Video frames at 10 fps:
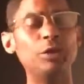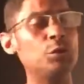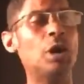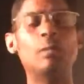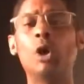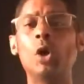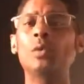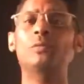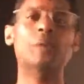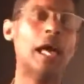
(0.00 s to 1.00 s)
you come home
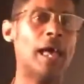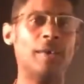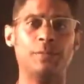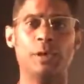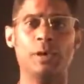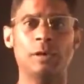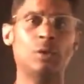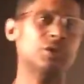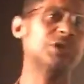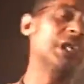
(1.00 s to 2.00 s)
with 5
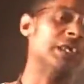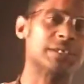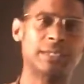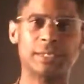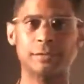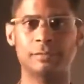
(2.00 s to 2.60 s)
or 6.